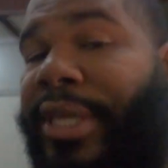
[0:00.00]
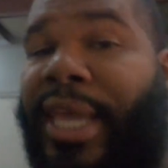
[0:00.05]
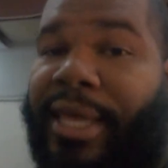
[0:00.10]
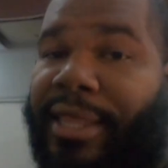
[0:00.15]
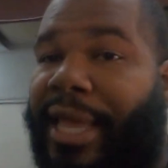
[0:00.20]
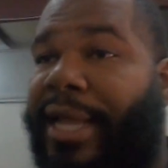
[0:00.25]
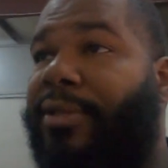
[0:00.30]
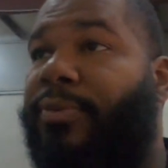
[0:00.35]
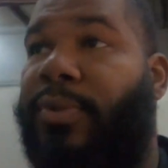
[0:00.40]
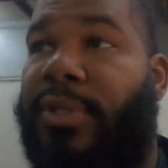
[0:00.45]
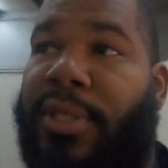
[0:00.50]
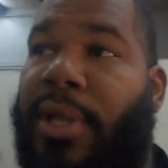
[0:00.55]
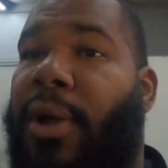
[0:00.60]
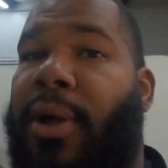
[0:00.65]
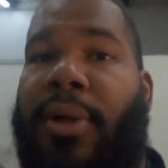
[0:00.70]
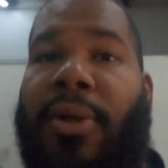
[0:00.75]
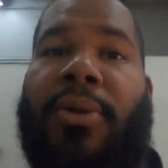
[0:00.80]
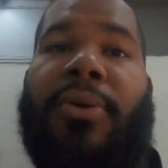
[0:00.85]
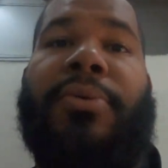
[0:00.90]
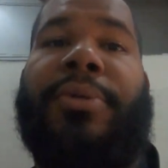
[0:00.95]
so yeah, that was the
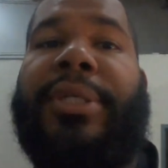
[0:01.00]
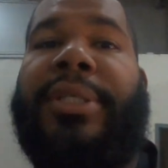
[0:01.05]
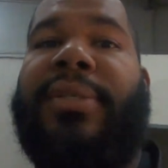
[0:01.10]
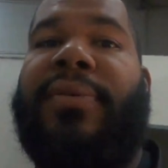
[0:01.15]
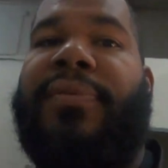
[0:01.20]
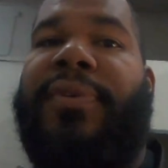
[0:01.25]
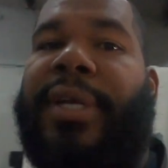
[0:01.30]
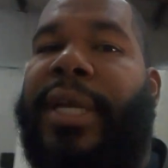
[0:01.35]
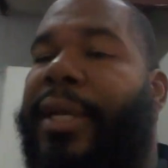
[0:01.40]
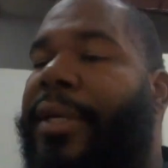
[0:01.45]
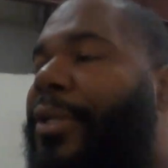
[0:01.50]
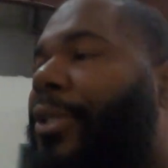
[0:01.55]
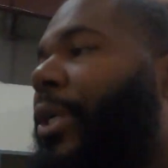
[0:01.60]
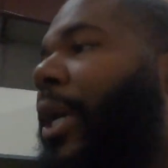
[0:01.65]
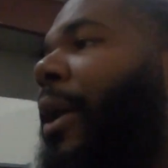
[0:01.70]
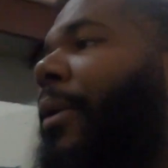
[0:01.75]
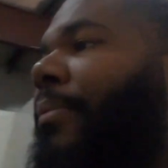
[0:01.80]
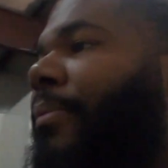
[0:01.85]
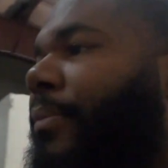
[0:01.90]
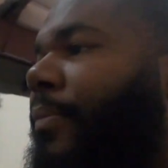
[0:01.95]
whole reason for getting a
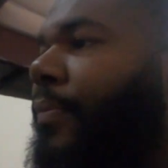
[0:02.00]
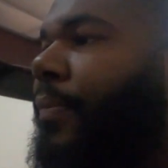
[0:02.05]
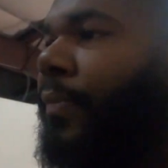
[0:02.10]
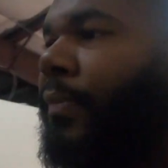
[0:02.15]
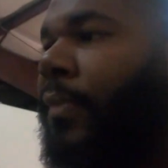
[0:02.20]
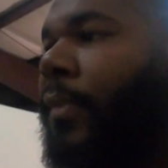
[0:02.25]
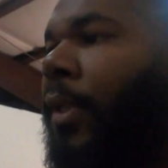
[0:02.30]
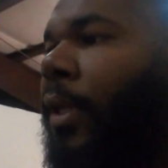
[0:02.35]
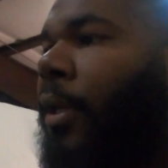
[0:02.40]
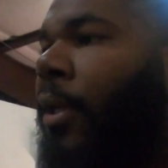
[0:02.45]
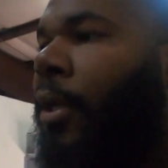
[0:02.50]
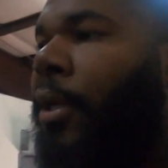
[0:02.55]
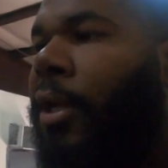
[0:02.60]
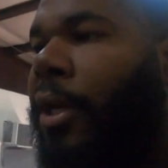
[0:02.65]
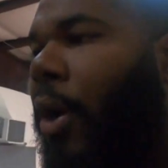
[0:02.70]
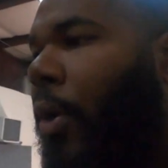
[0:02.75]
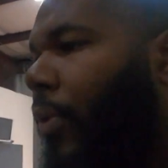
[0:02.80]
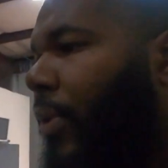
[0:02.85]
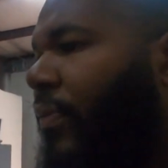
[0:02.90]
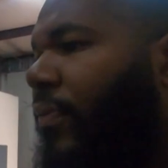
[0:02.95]
shop.
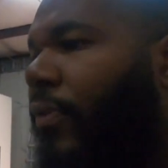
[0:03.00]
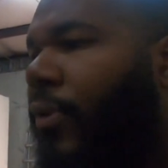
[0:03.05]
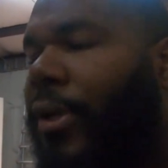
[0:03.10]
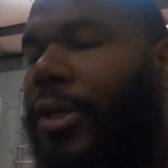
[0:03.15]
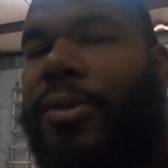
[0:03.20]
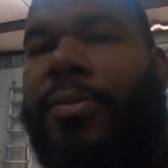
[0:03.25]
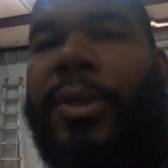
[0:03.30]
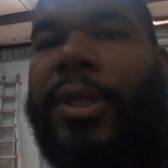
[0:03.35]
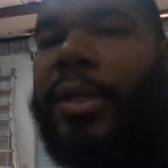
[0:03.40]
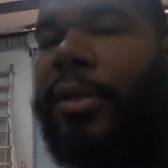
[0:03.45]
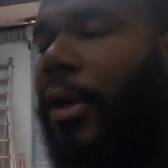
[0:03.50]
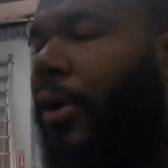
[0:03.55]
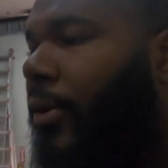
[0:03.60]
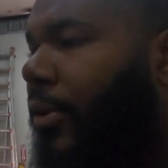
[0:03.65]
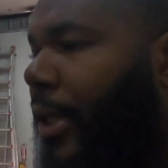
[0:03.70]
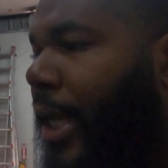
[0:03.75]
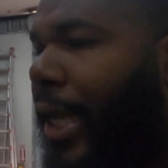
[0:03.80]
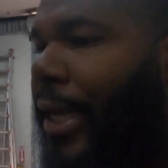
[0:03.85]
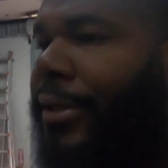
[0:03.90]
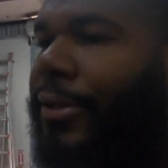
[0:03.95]
Code enforcement, the
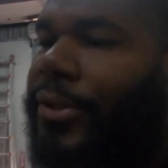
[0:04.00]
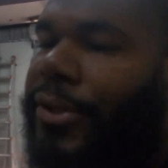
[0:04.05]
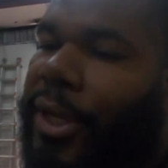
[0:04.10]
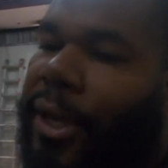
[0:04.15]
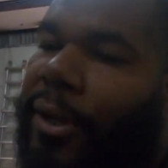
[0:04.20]
whole nine.